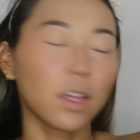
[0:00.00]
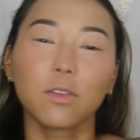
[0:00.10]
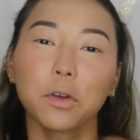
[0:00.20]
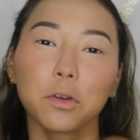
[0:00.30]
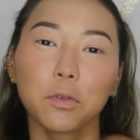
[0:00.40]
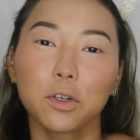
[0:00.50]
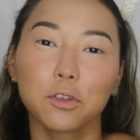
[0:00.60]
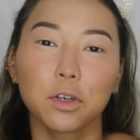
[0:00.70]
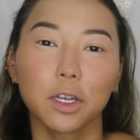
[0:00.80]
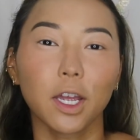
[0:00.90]
That's very
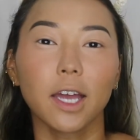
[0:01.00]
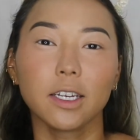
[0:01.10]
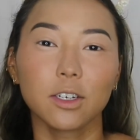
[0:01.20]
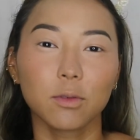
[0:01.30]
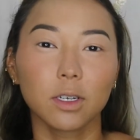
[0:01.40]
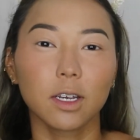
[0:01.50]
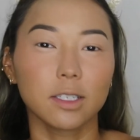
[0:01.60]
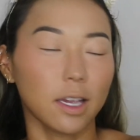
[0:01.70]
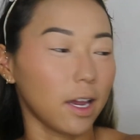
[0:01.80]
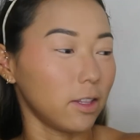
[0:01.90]
frustrating. I didn't
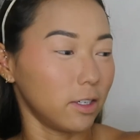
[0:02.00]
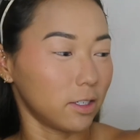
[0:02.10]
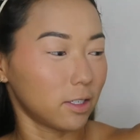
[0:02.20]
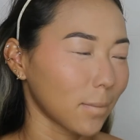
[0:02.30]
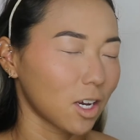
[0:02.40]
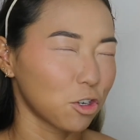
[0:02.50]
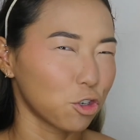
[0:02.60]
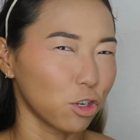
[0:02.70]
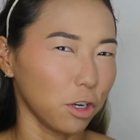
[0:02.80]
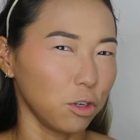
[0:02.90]
realize I had this.
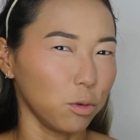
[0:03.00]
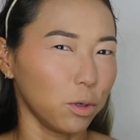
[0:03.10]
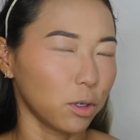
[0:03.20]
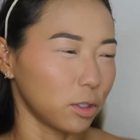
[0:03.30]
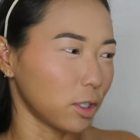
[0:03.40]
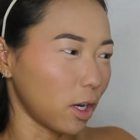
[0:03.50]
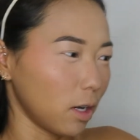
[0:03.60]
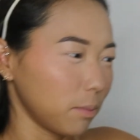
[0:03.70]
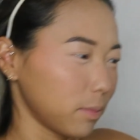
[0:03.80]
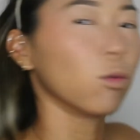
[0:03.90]
Should I do it on
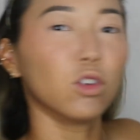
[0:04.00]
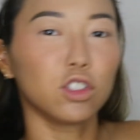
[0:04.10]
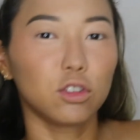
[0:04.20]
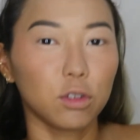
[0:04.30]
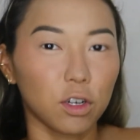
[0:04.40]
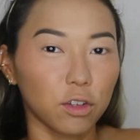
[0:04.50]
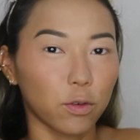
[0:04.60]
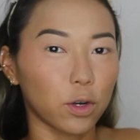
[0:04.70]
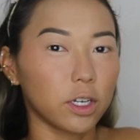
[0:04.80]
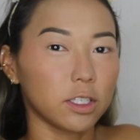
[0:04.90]
top? We'll just do it on the
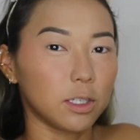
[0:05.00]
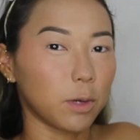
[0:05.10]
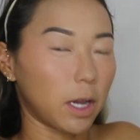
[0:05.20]
forehead and see